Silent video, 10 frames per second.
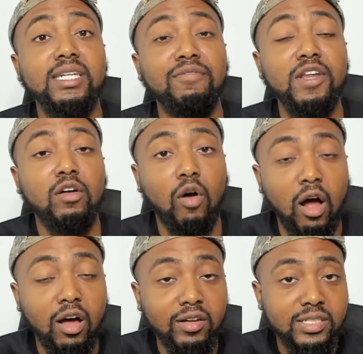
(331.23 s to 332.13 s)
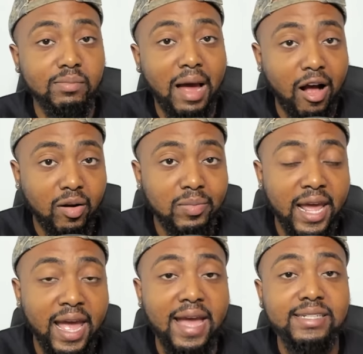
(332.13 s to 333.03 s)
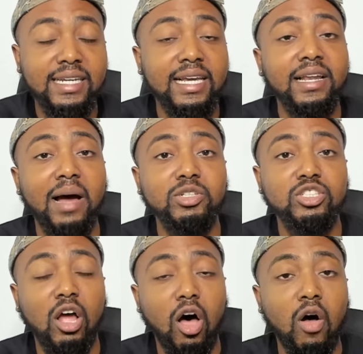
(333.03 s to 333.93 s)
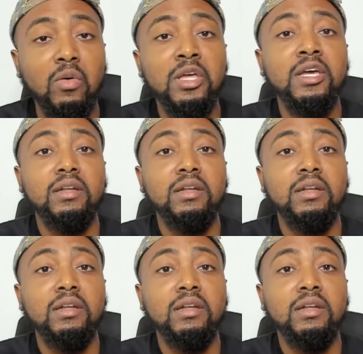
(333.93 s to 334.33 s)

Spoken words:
Tiffany Cross and Malcolm Nance and Eli Mostal,